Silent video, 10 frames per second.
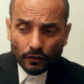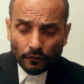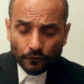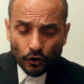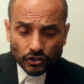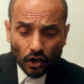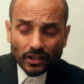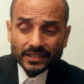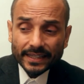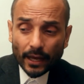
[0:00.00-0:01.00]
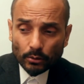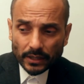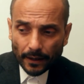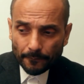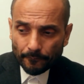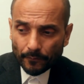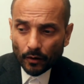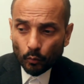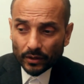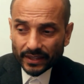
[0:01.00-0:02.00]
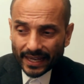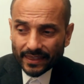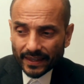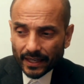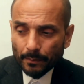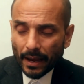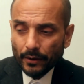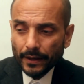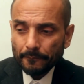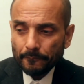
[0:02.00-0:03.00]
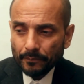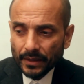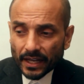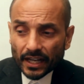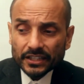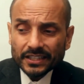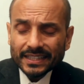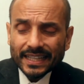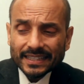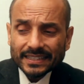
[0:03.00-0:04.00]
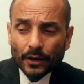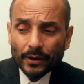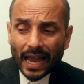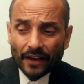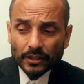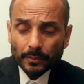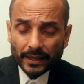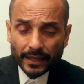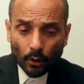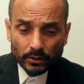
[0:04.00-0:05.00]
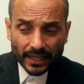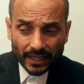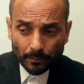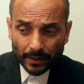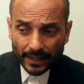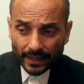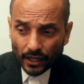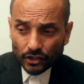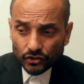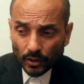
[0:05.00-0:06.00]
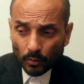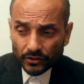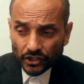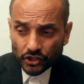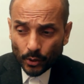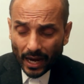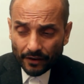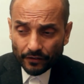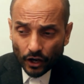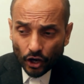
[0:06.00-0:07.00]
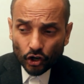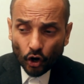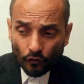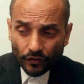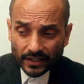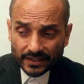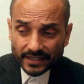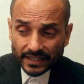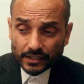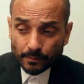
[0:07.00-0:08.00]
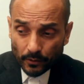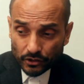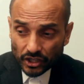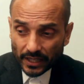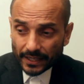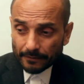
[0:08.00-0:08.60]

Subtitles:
first ask an elder what they think about it. Doesn't necessarily have to be an elder. It can be someone that you have confidence in spiritually.